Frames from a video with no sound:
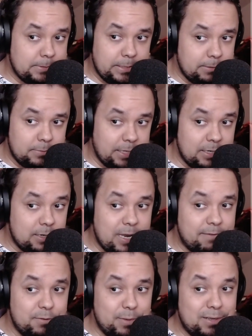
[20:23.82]
they they didn't
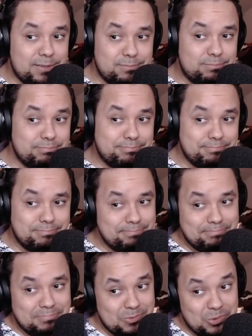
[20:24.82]
have to make
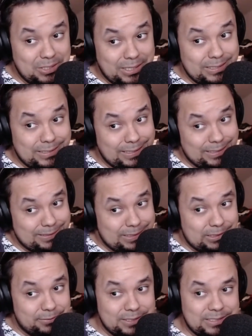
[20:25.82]
really any, any
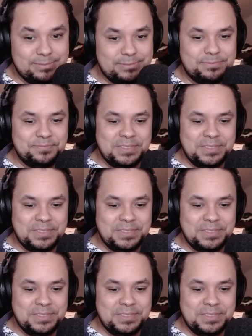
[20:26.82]
sacrifices.